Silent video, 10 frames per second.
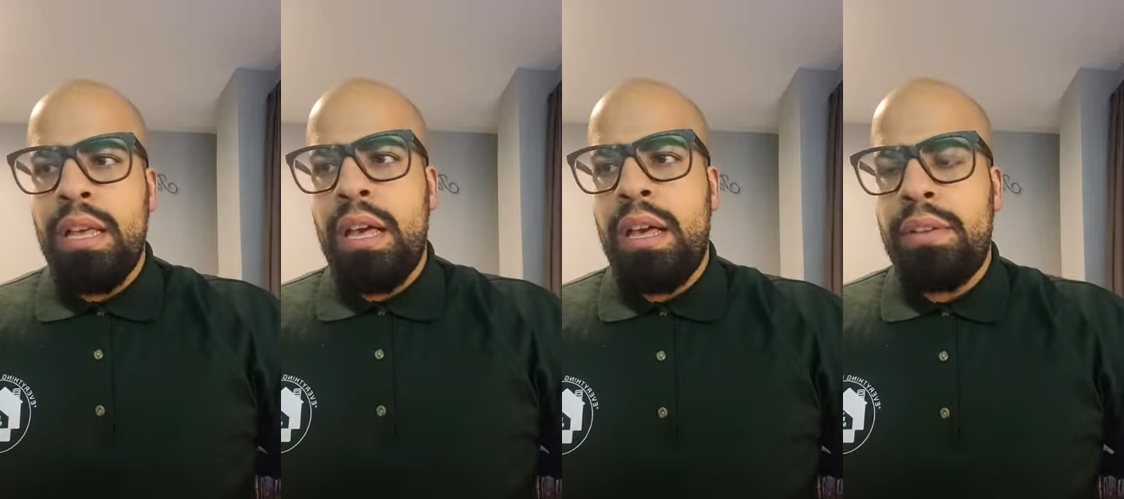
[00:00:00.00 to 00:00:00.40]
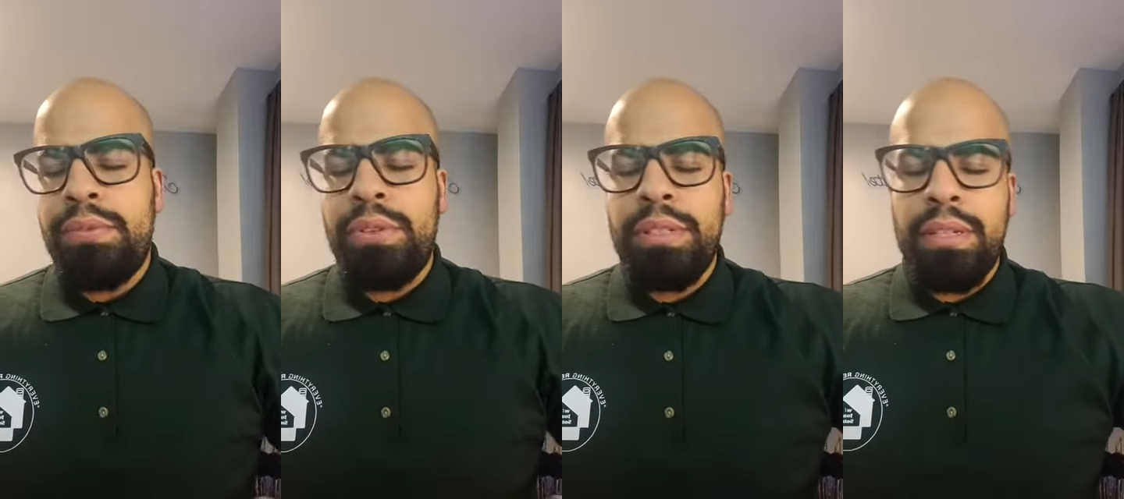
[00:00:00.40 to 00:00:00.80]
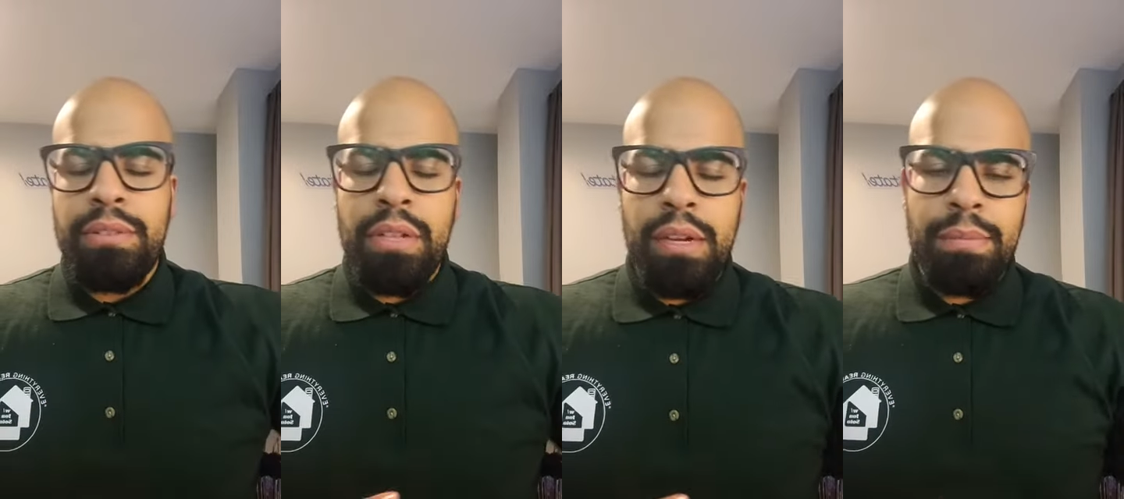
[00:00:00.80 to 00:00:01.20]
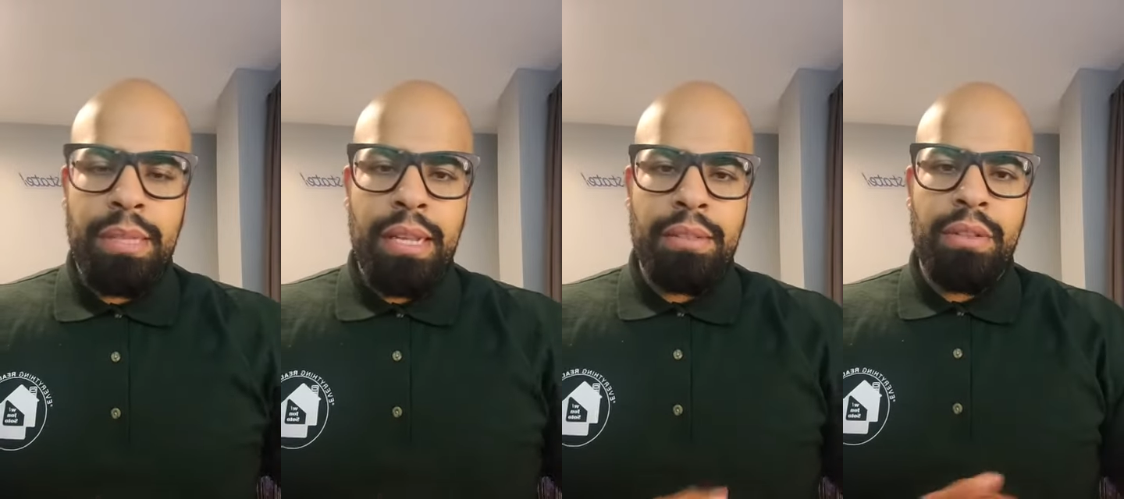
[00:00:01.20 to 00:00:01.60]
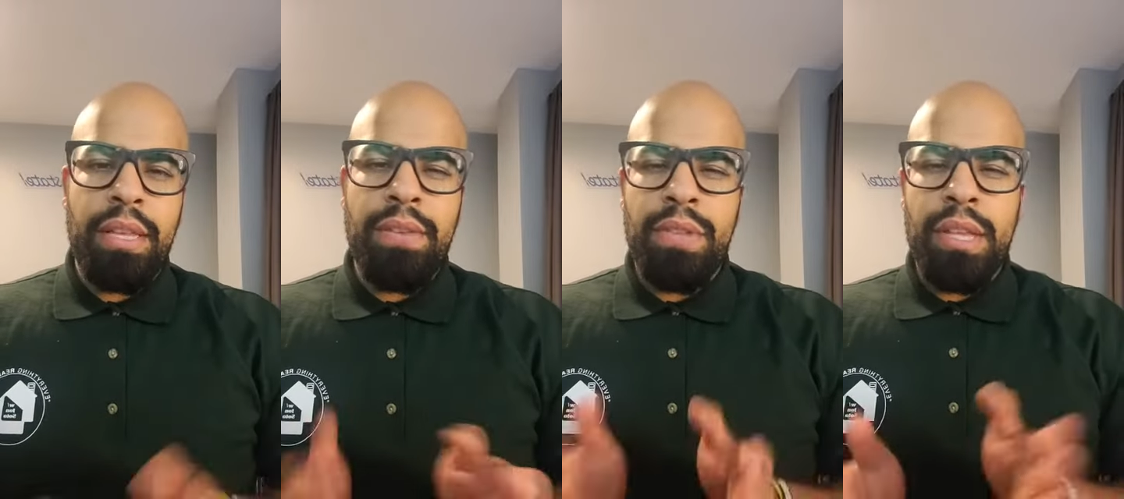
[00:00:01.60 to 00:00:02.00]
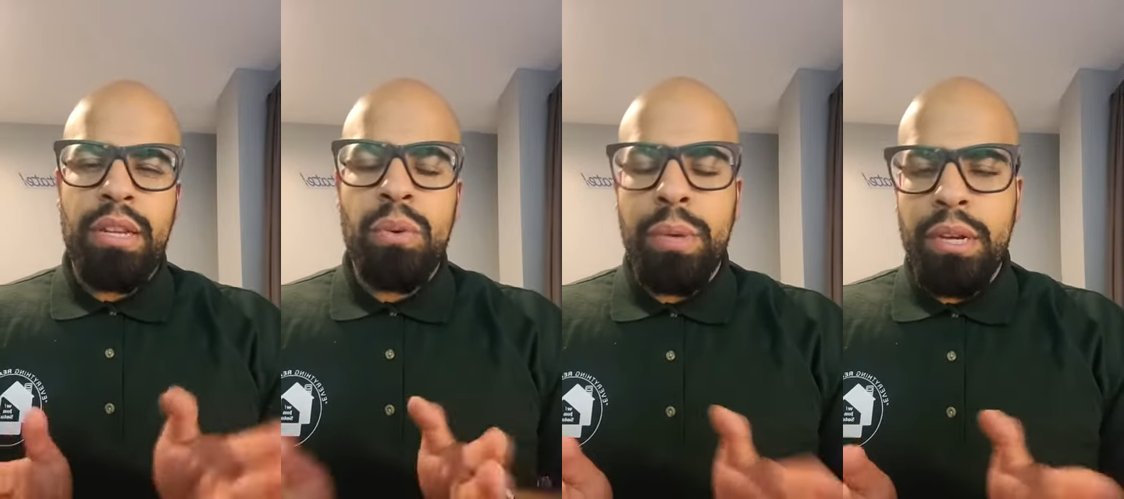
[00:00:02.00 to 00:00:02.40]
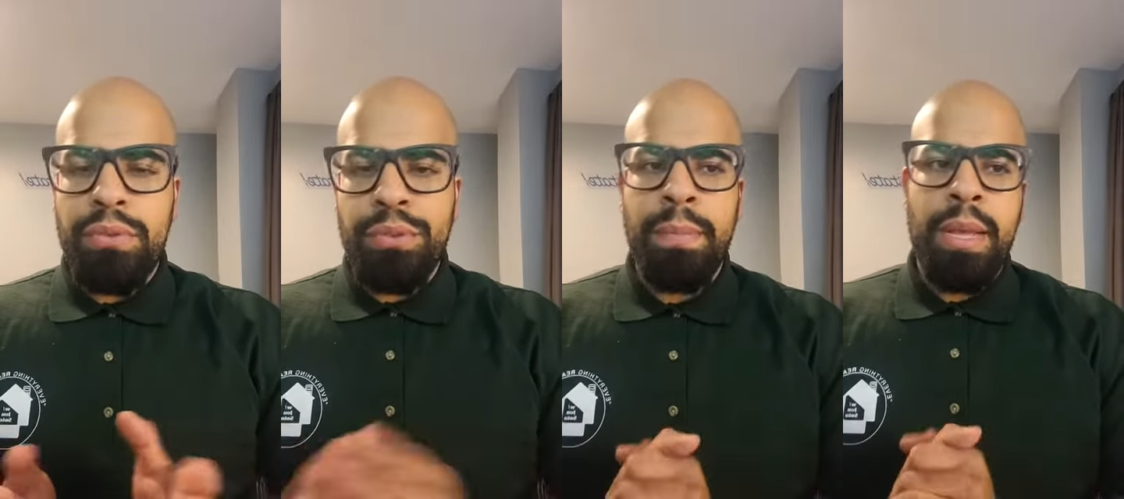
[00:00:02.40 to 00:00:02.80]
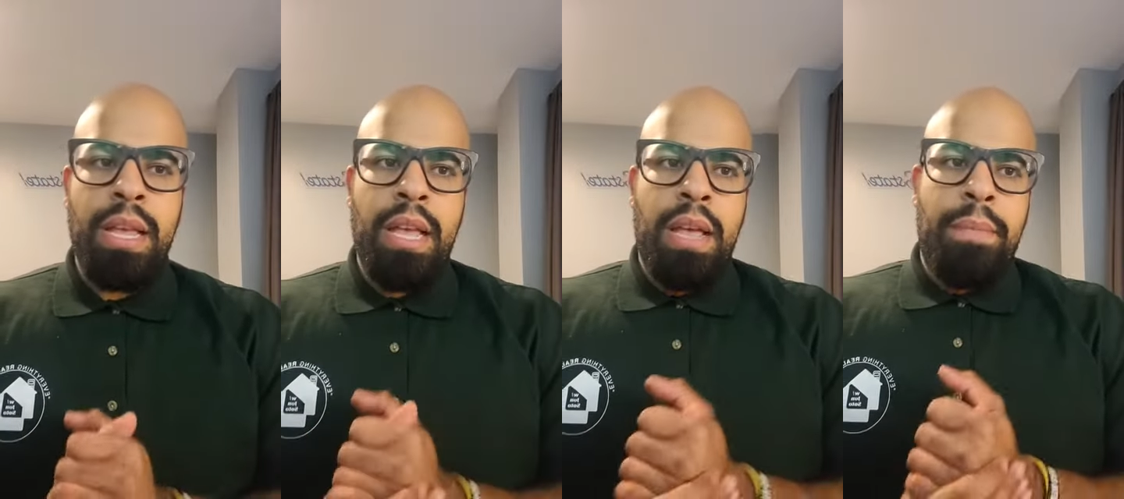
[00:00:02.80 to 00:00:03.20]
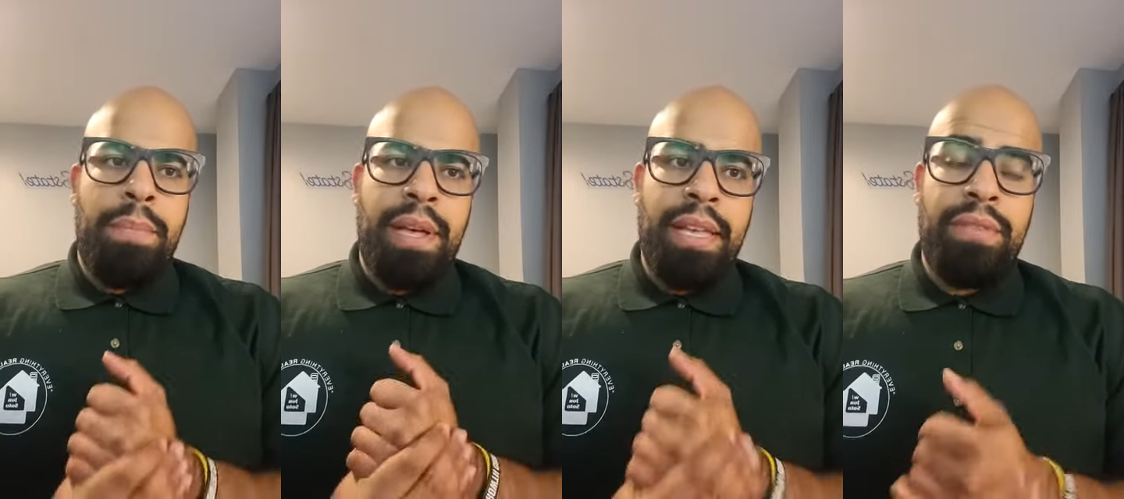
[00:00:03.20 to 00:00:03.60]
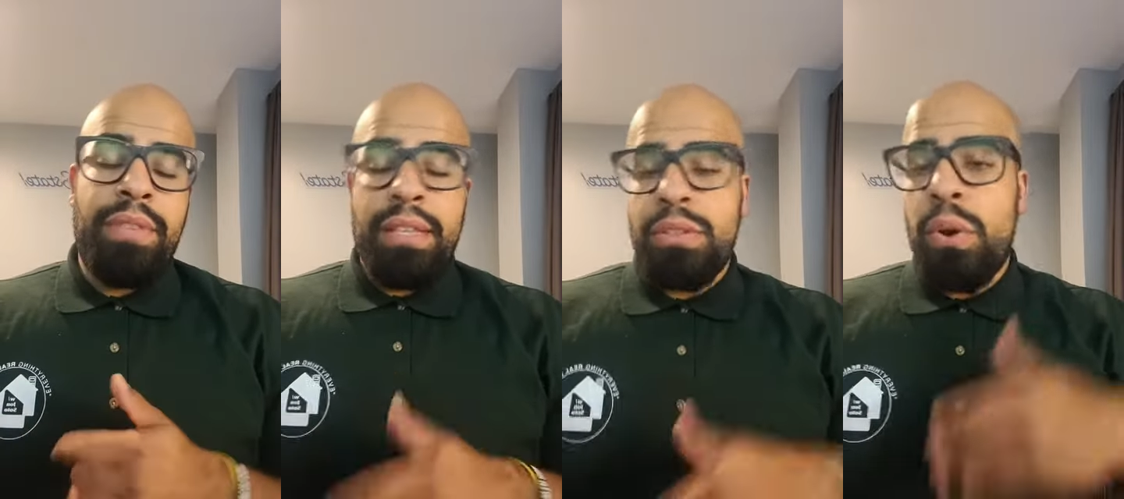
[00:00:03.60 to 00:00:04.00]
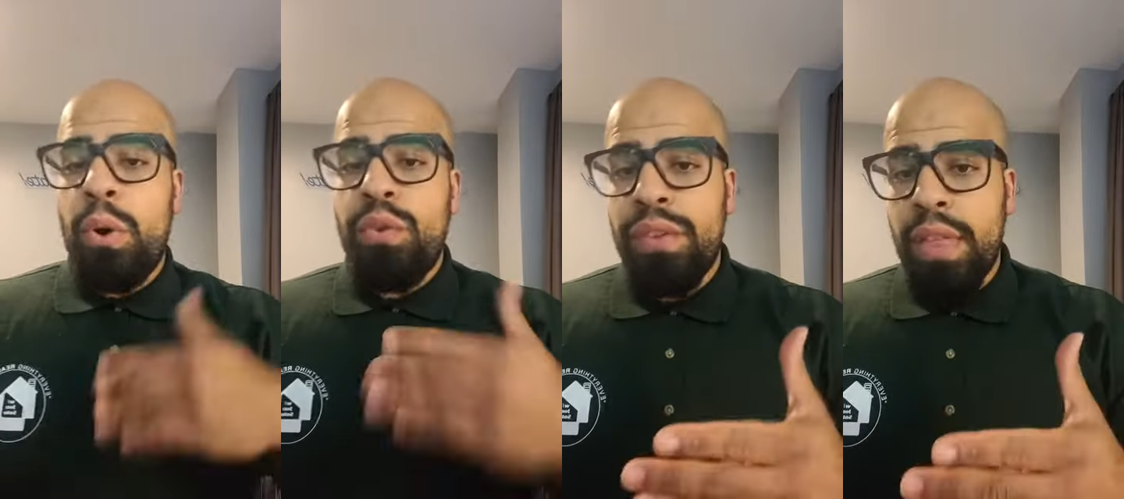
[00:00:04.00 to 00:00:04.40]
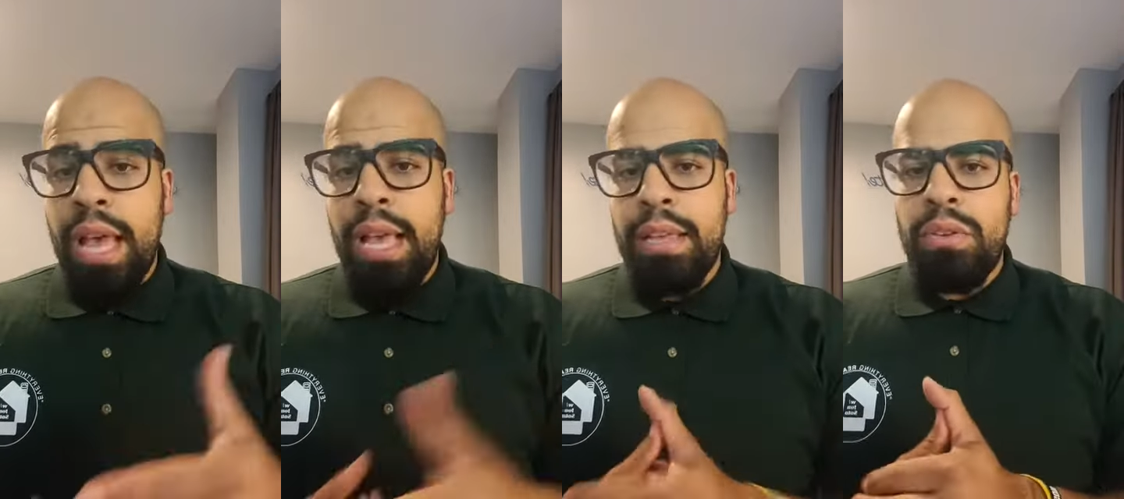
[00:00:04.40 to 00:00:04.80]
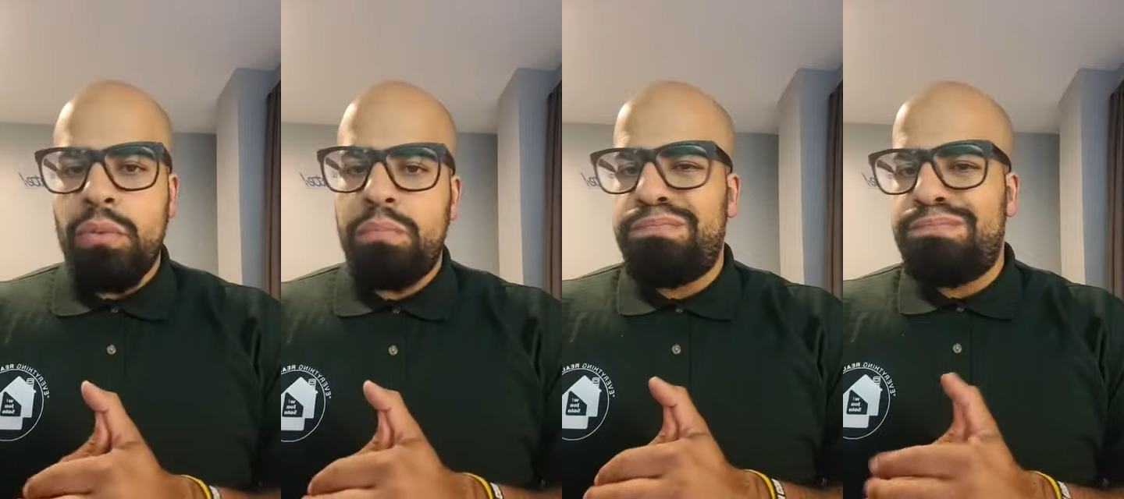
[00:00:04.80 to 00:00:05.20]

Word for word: unforeseen circumstance. So they give you that little wiggle room, but if things go over that, you